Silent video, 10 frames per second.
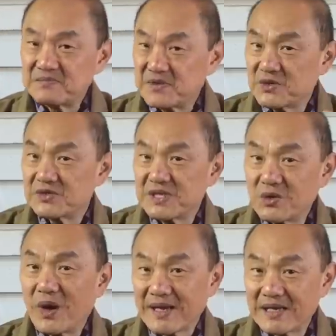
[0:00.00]
you'll see
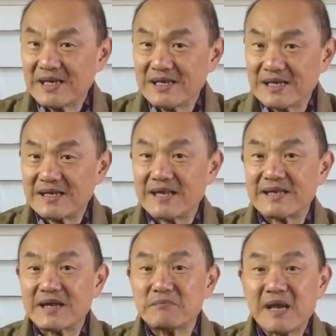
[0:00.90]
quite clearly that
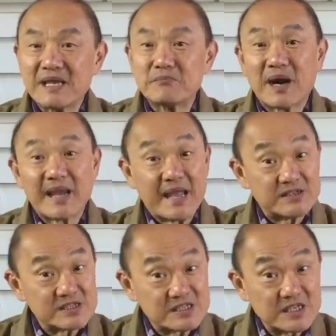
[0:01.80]
they are made by a
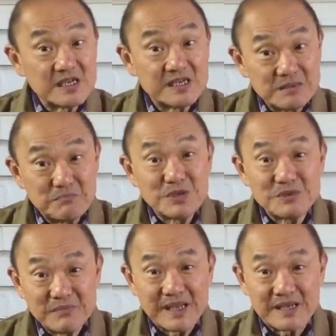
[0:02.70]
sturdy
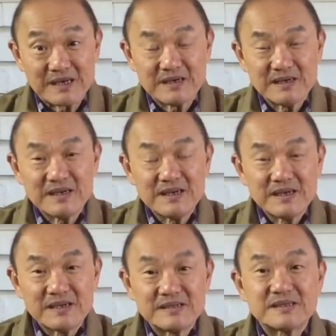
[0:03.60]
boot maker
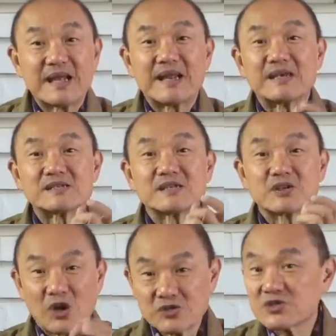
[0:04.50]
that has
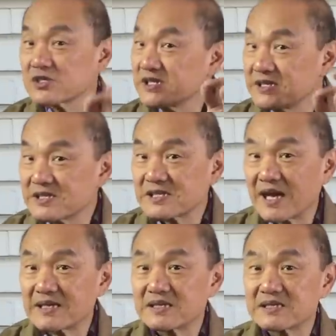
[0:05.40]
consciously
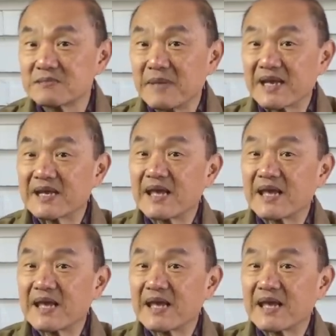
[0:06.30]
decided to make